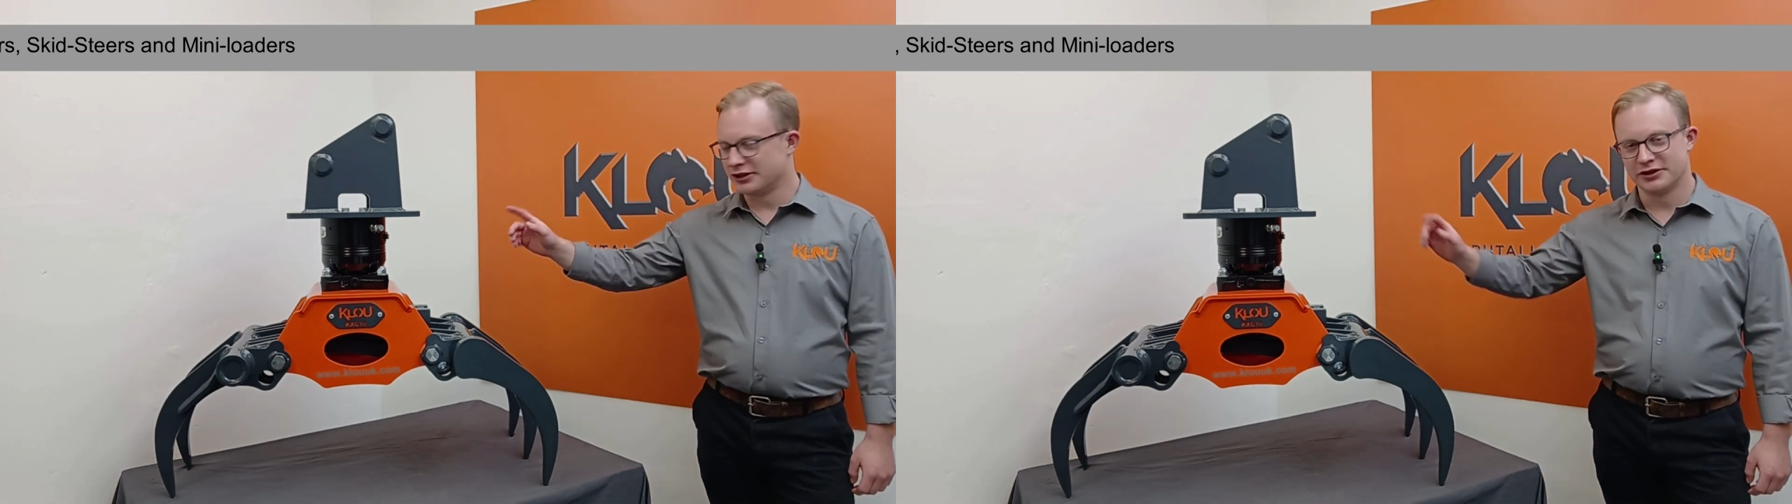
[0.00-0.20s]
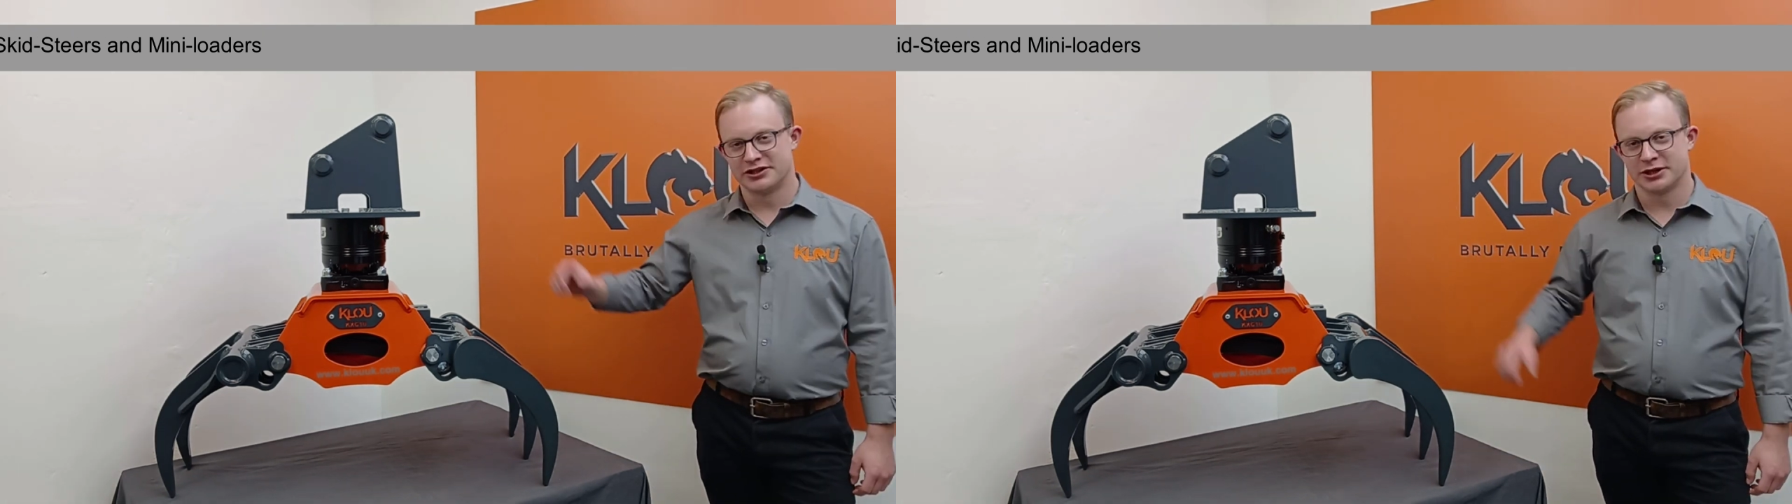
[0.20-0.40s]

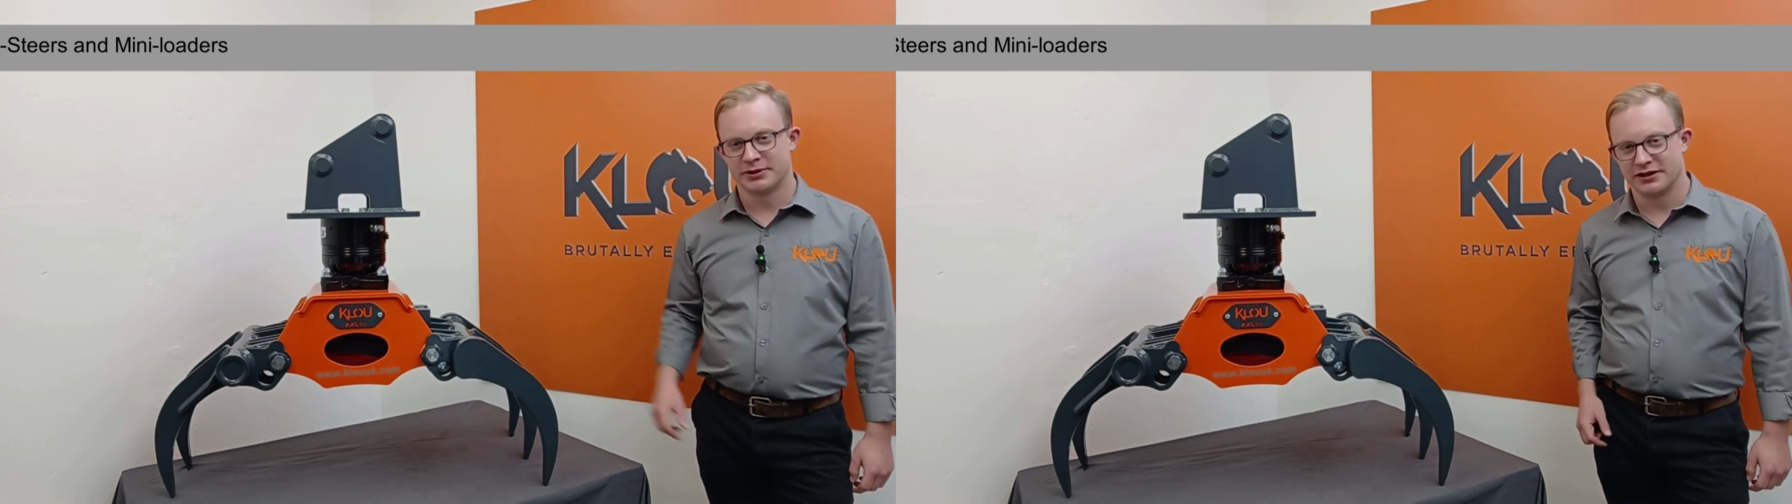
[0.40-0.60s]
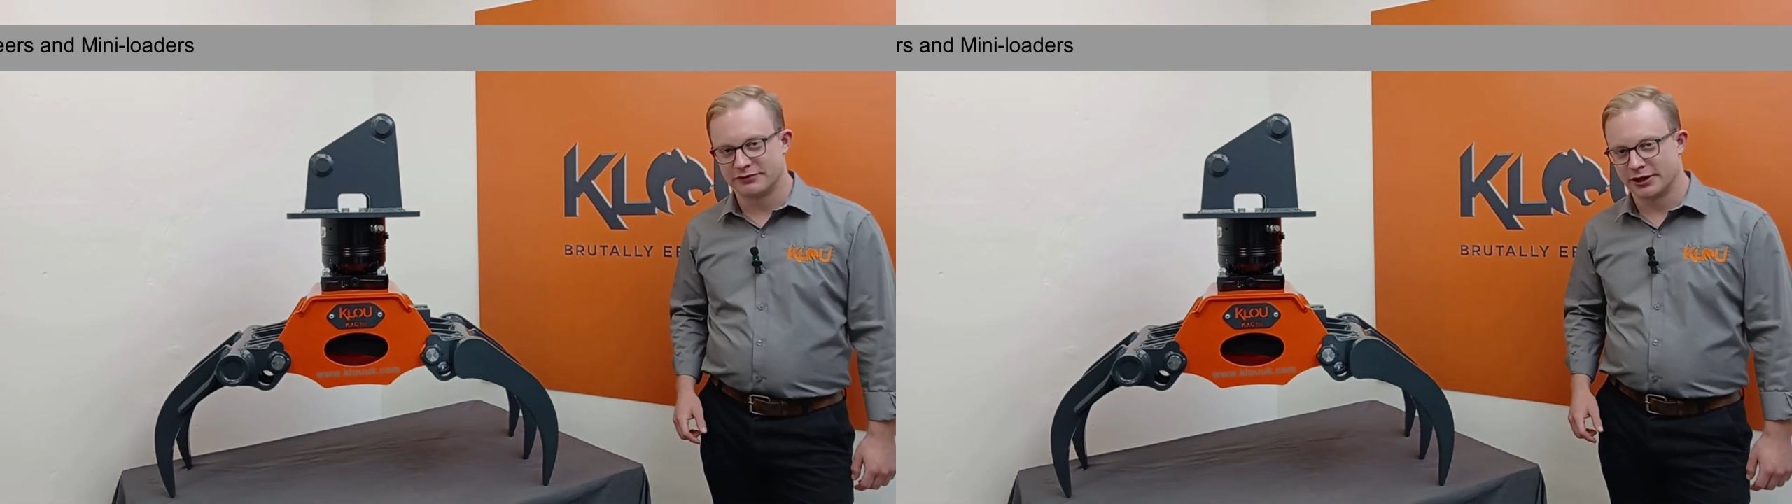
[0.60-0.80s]
On the
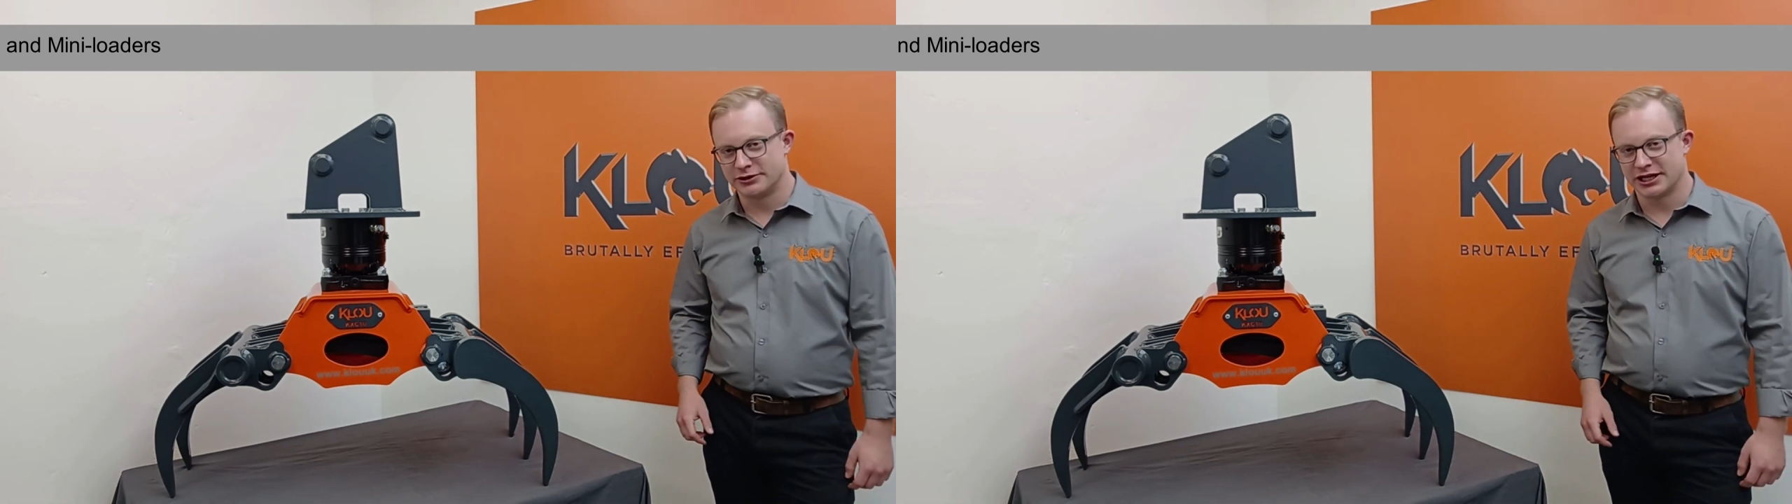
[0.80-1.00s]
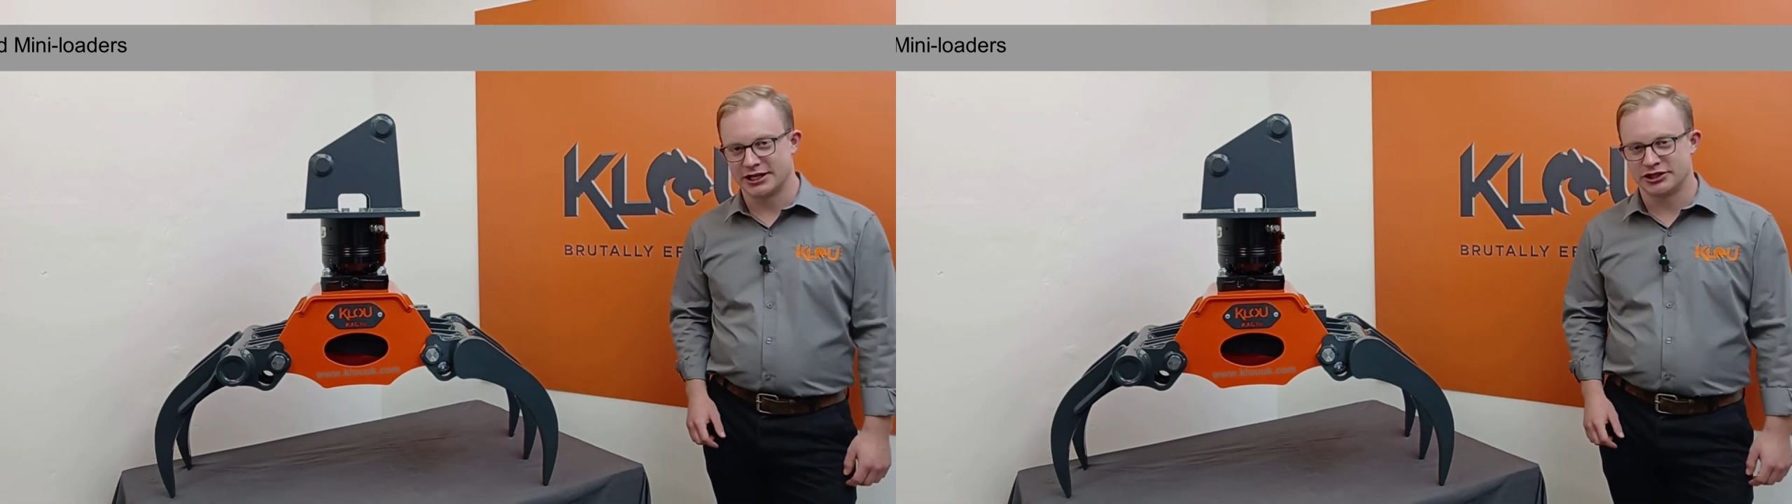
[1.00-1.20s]
topic of
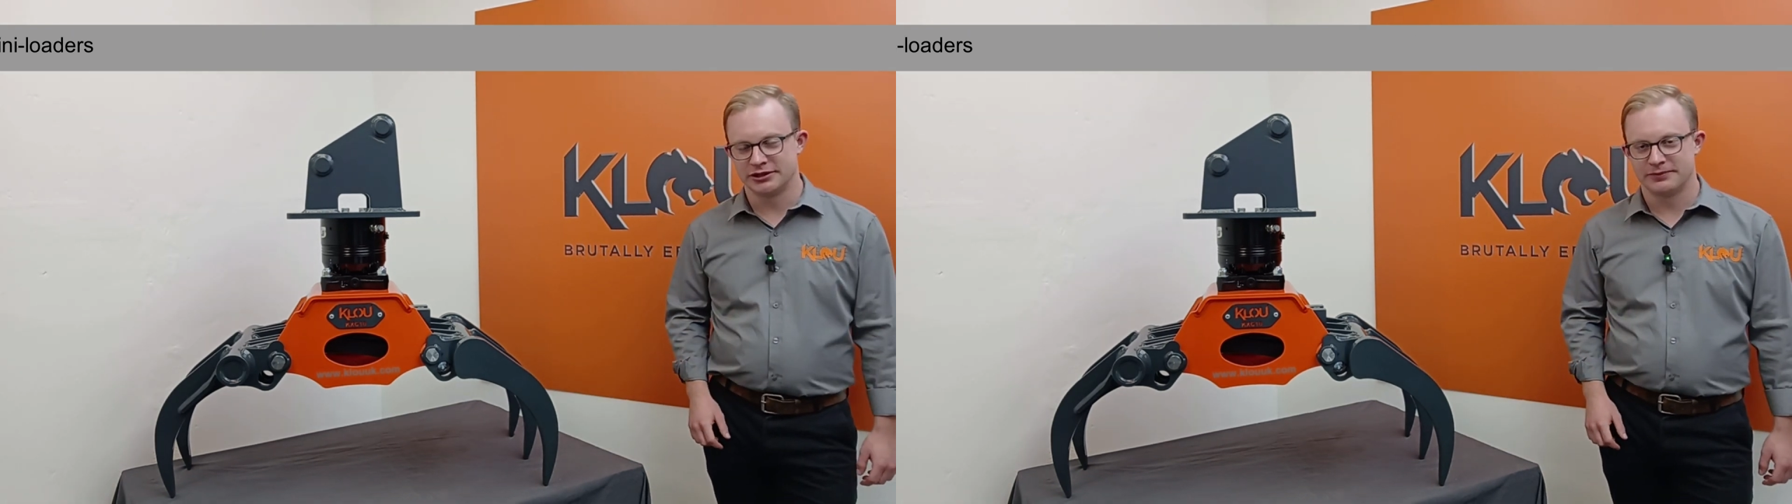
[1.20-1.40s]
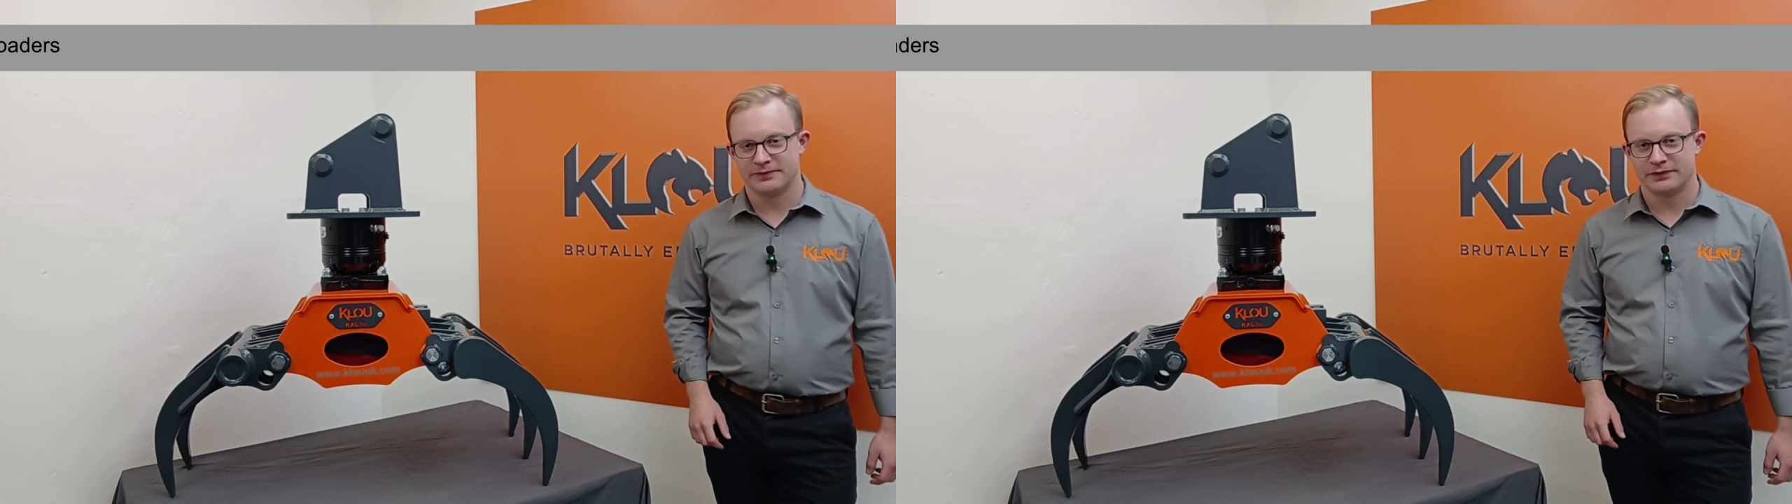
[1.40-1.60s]
rotation,